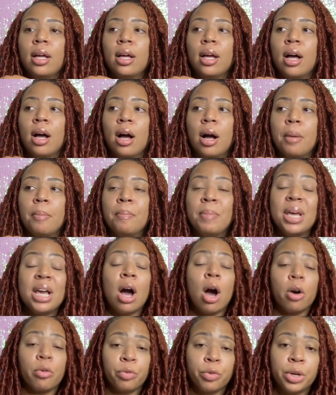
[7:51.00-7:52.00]
me
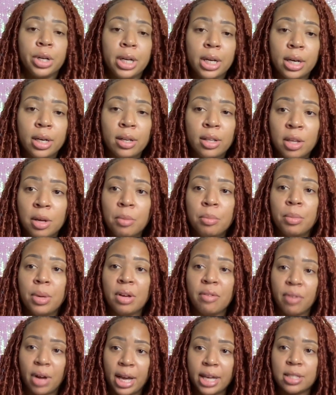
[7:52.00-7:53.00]
offering them
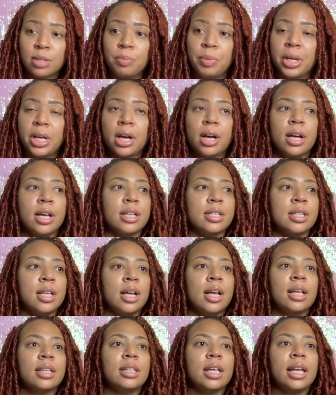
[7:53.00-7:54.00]
advice? Because
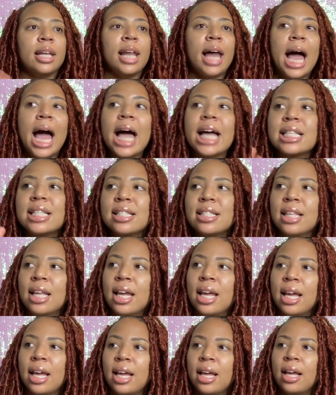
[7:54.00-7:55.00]
the last
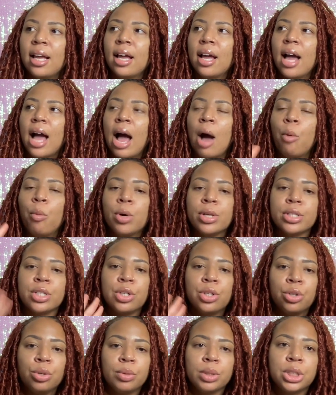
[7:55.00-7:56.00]
thing I want to
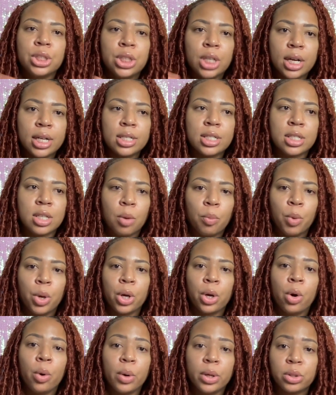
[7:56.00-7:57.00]
do is judge someone
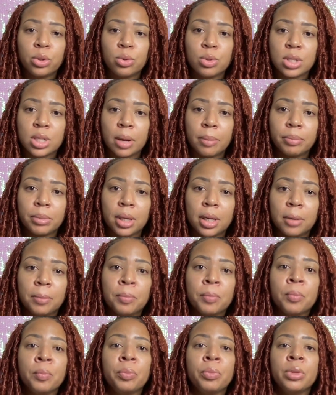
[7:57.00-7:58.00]
going through something.
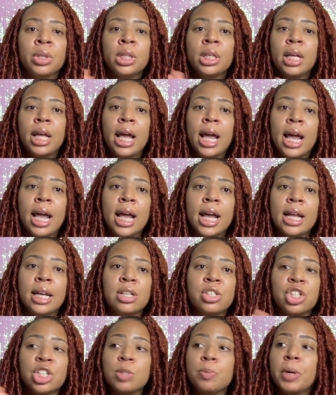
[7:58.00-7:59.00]

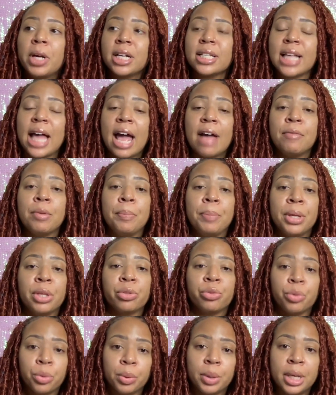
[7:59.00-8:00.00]
And just because I haven't been
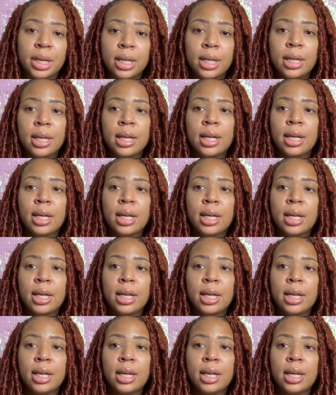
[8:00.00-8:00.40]
through it